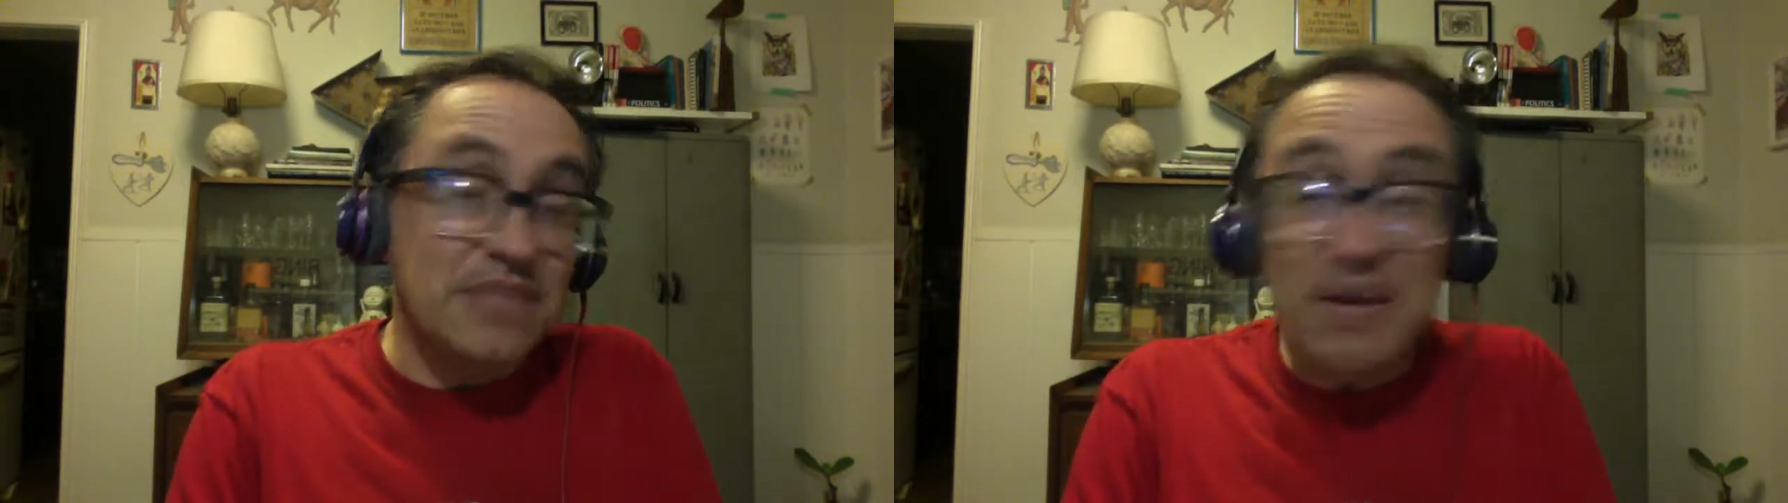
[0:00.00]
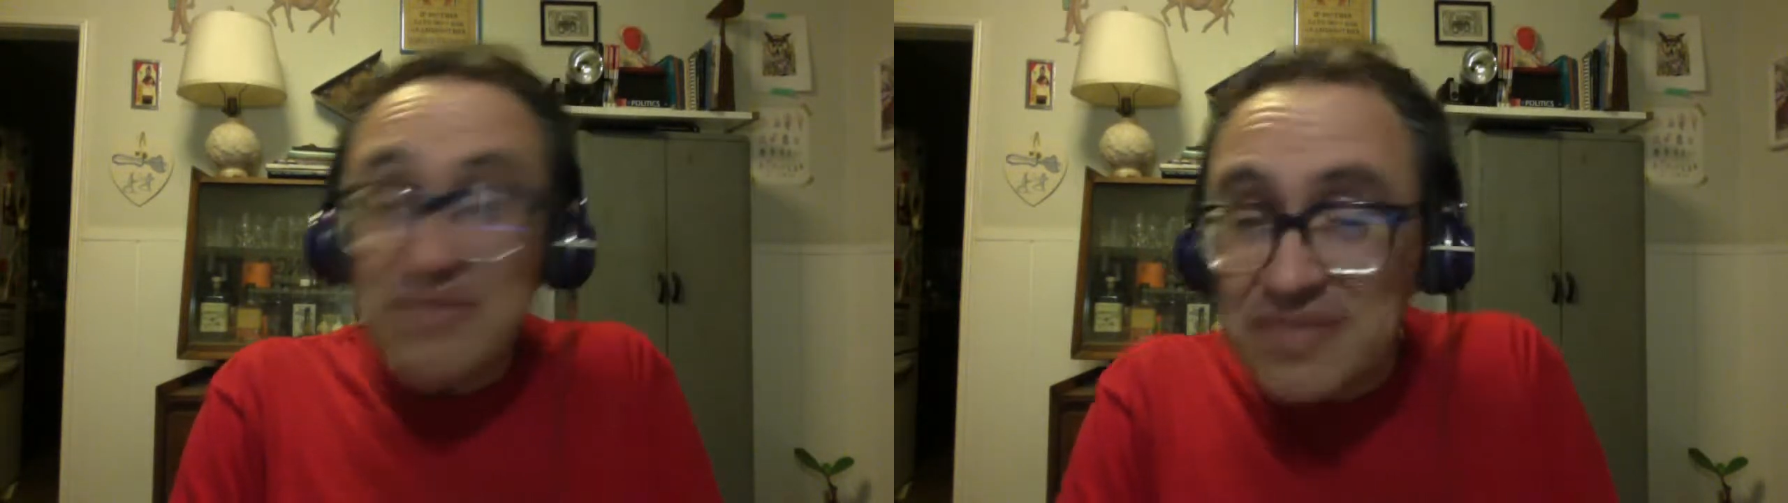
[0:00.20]

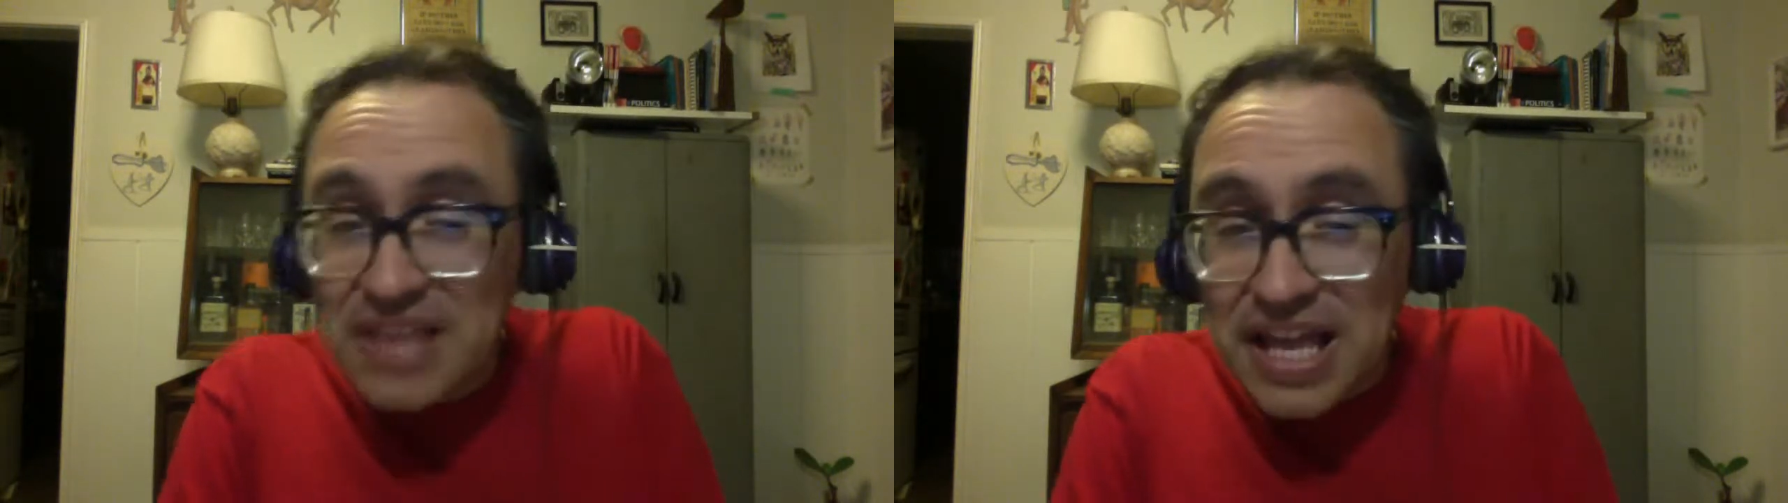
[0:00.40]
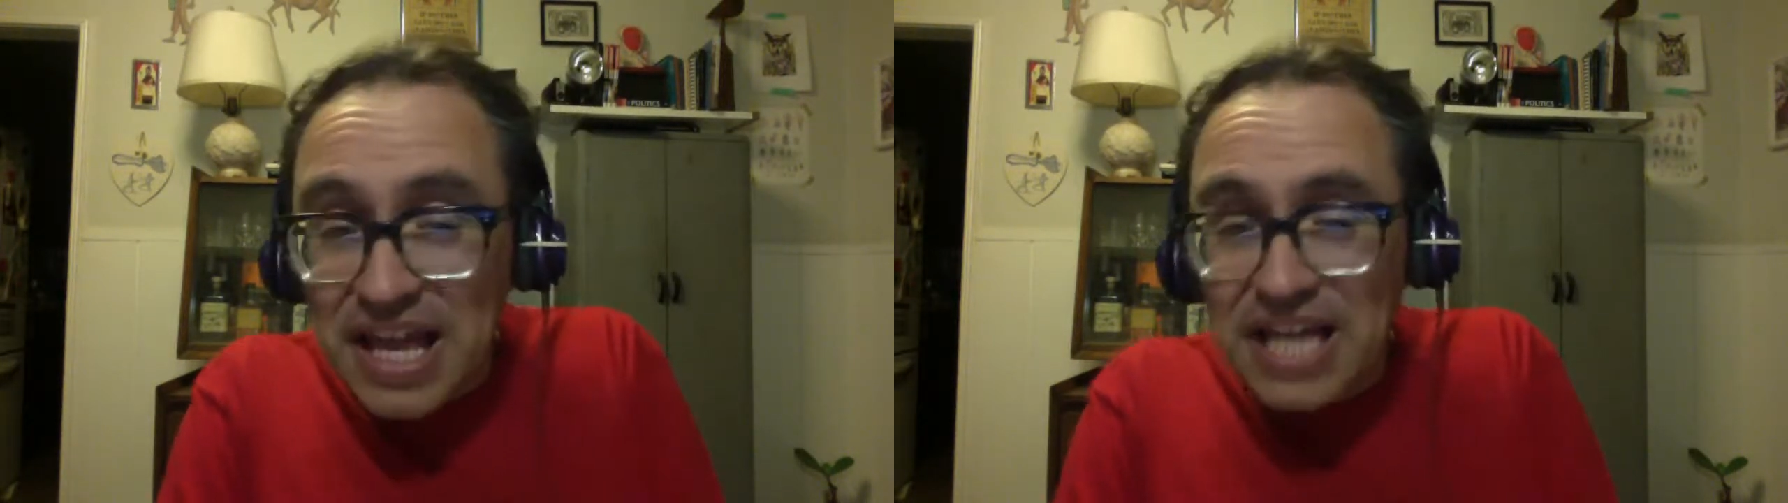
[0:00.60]
maybe even
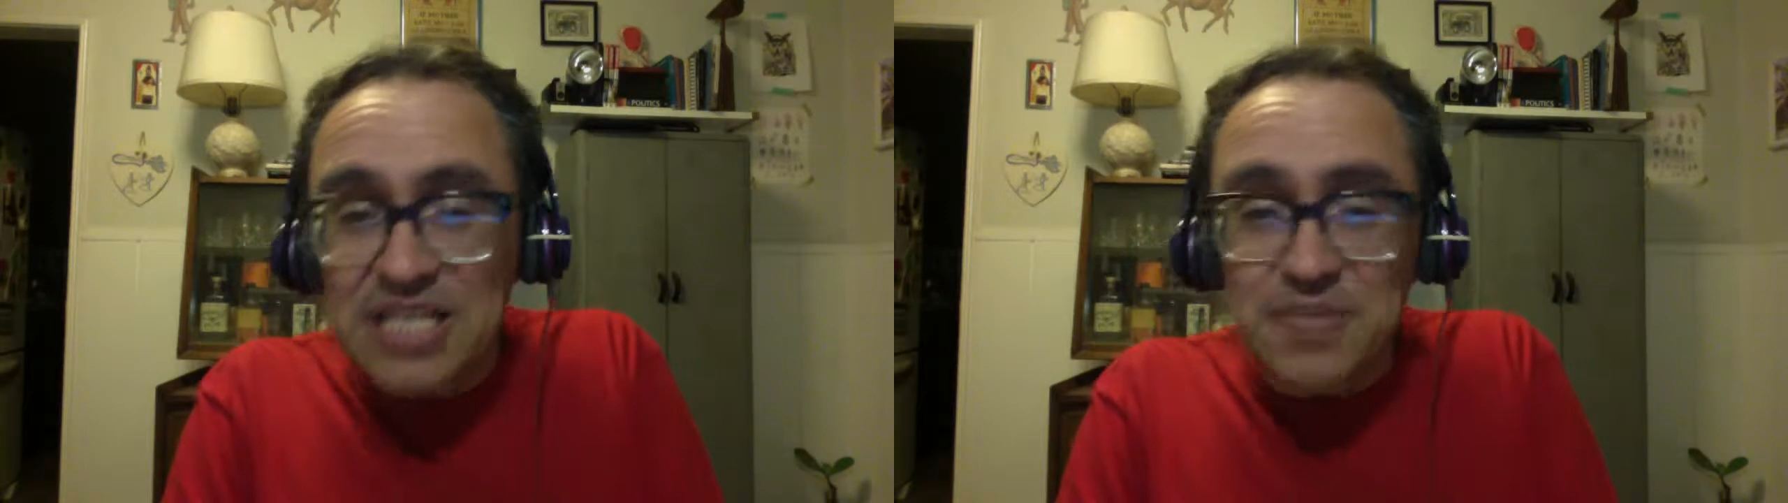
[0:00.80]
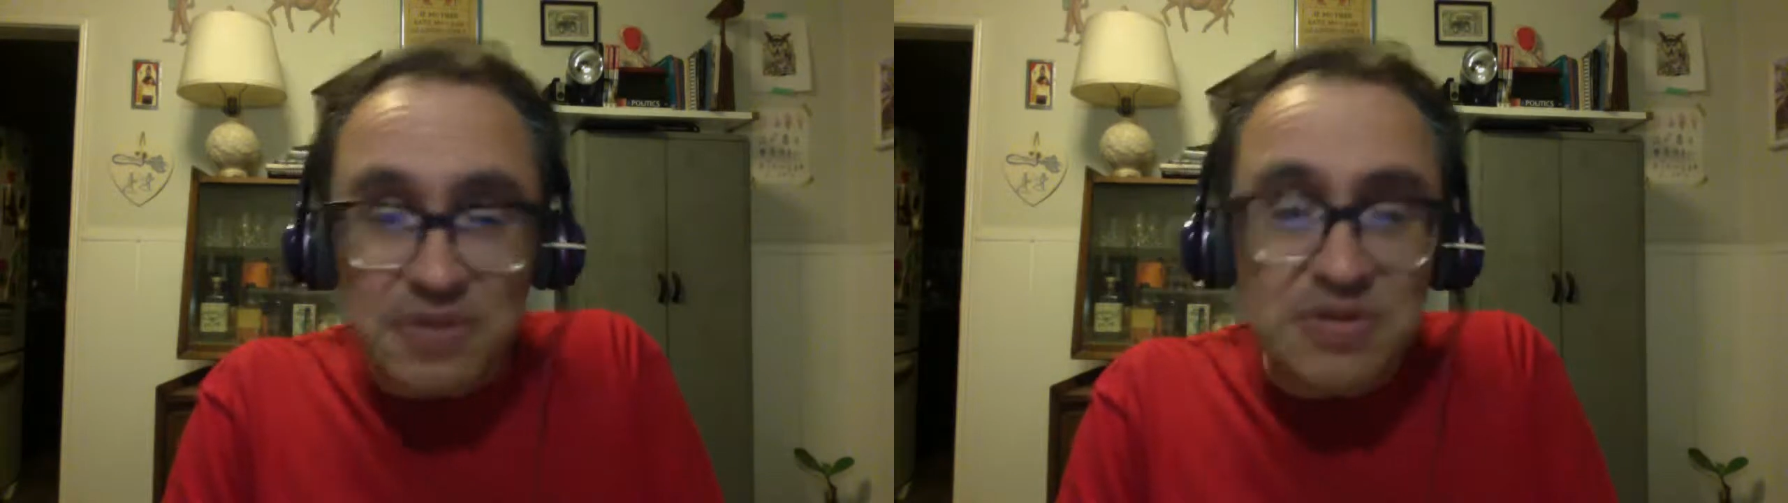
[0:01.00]
late
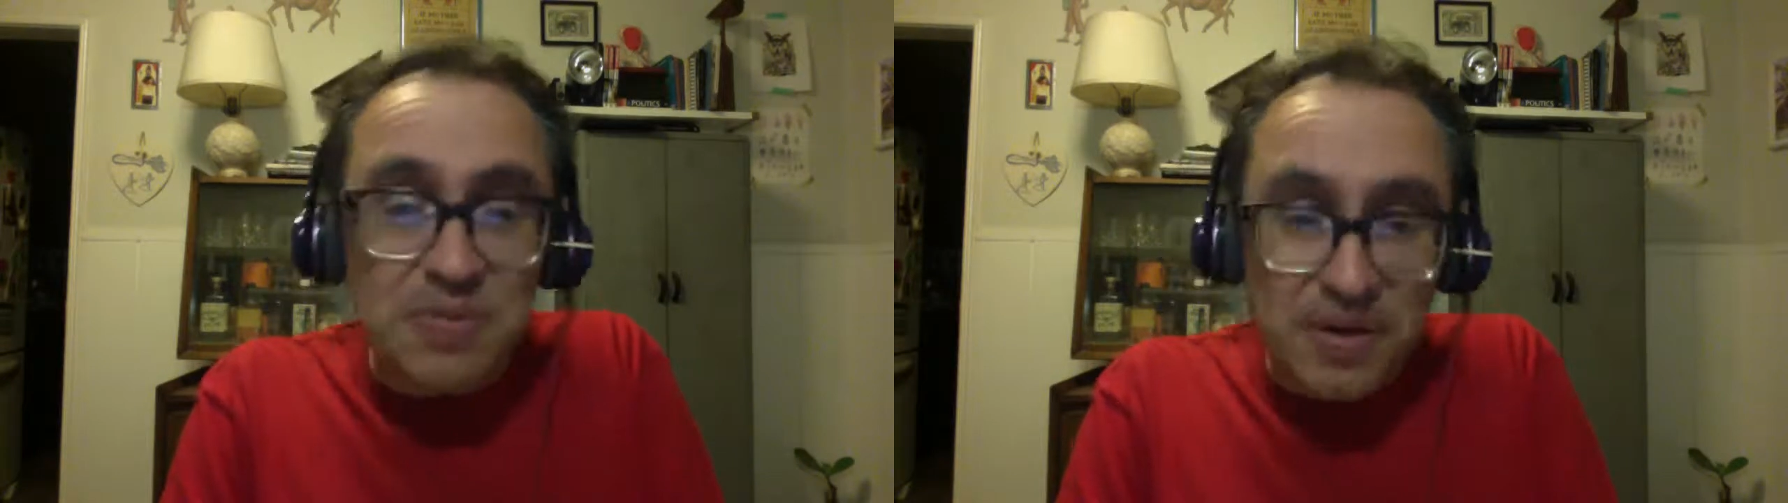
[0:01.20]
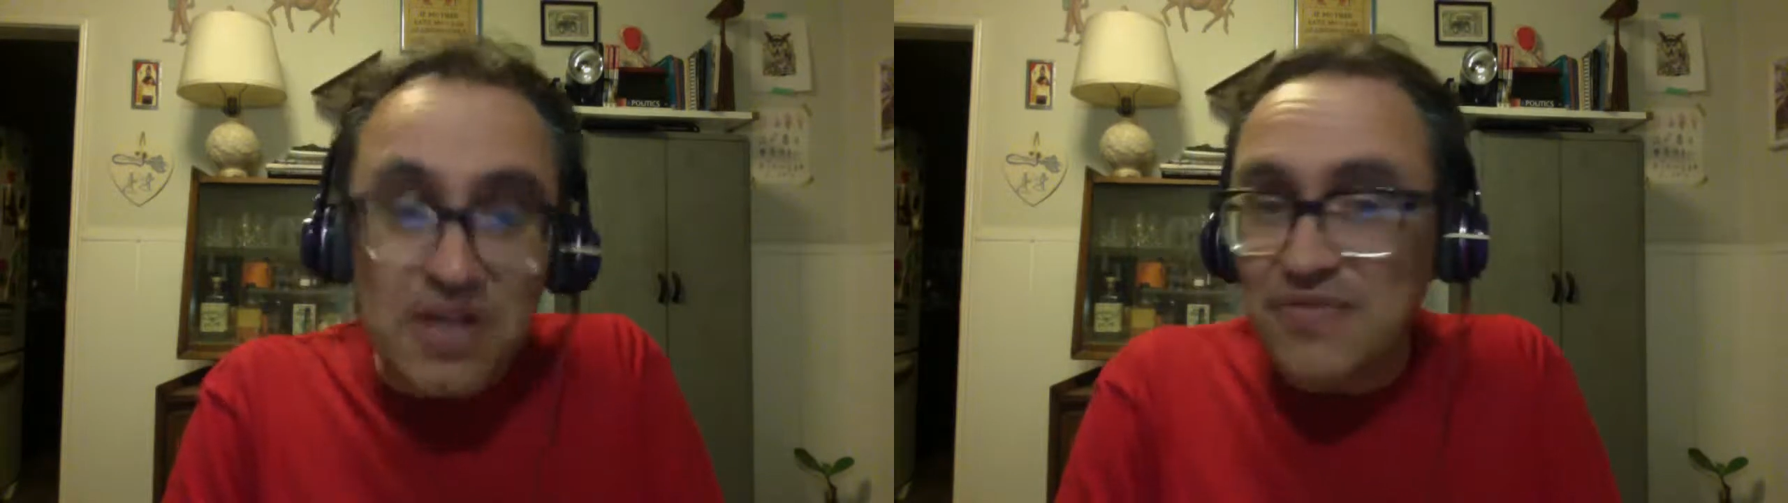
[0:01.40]
80s, but it was a
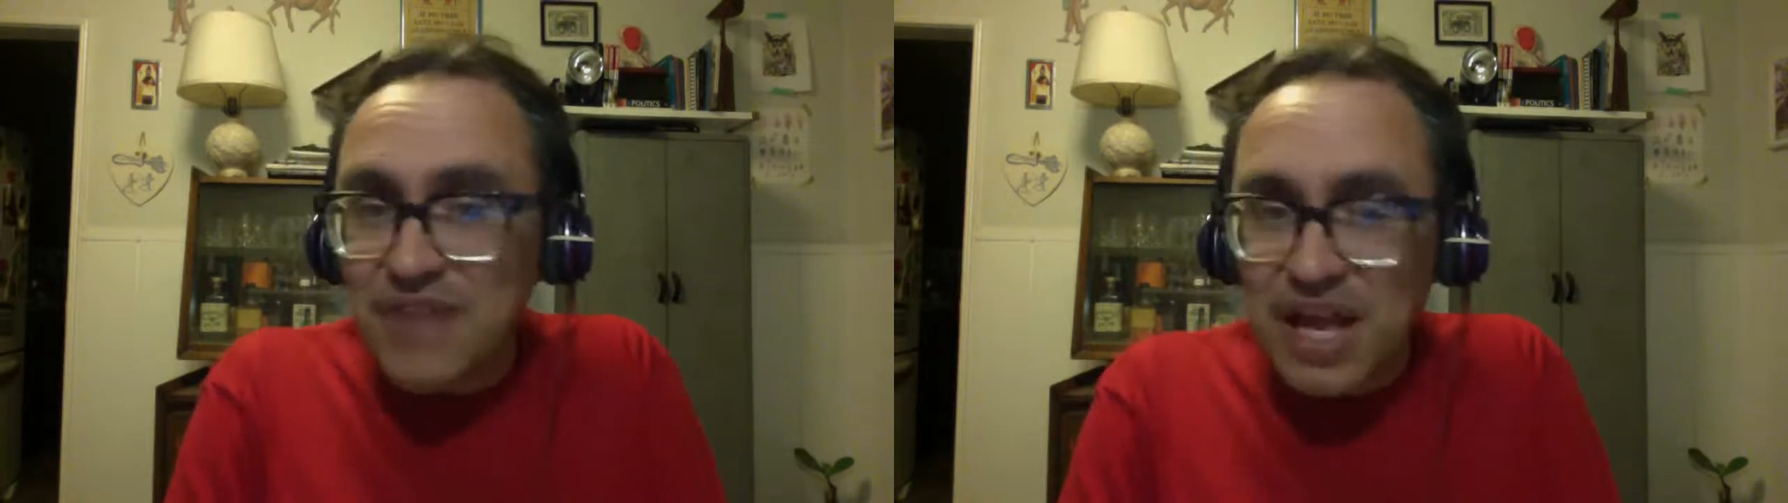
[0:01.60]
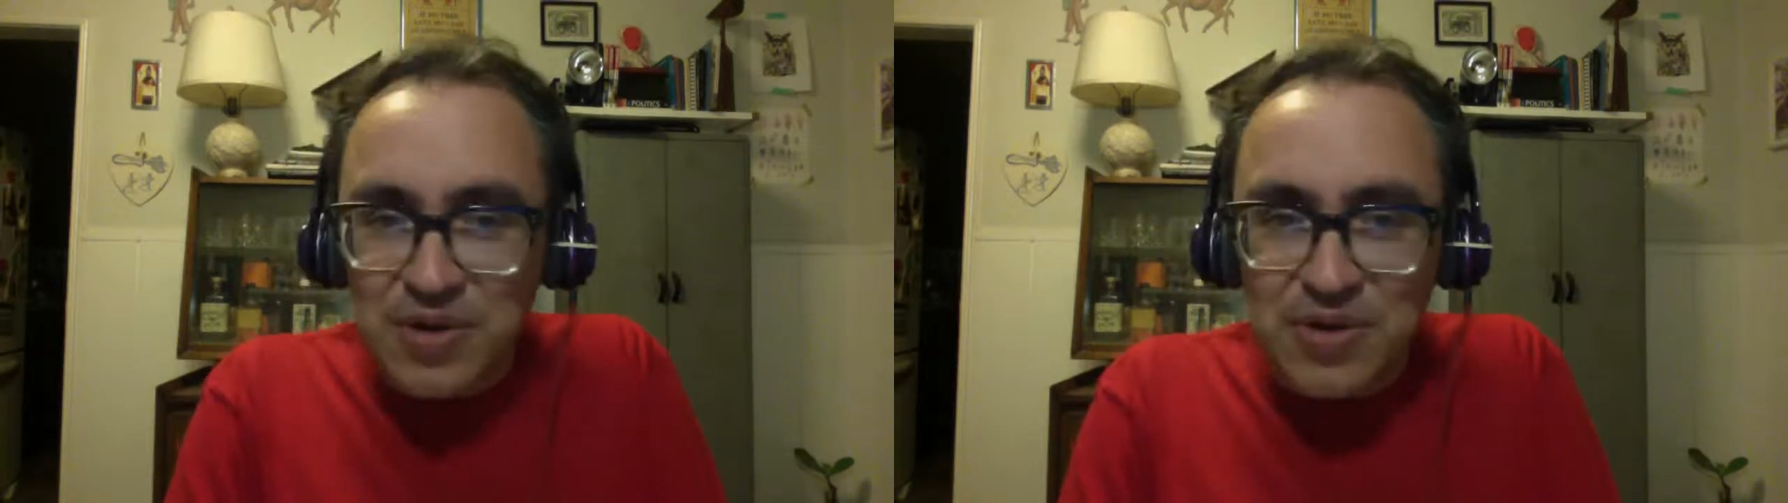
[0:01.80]
book of
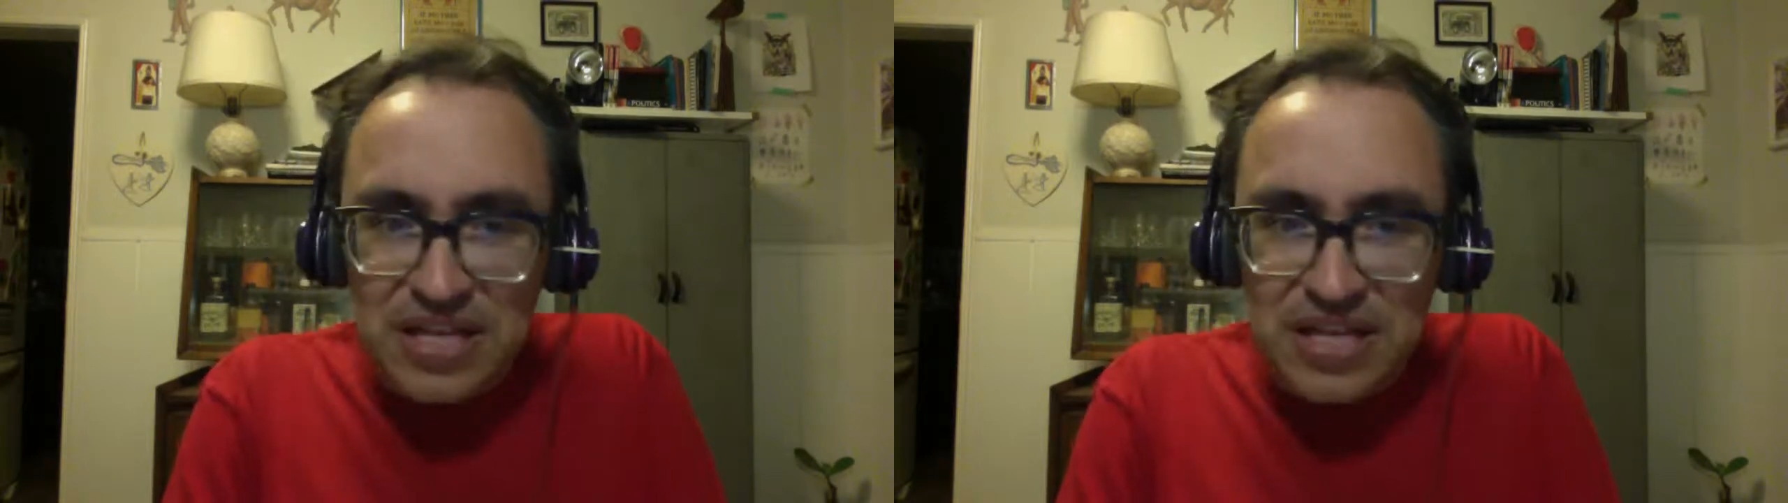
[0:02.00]
Coyote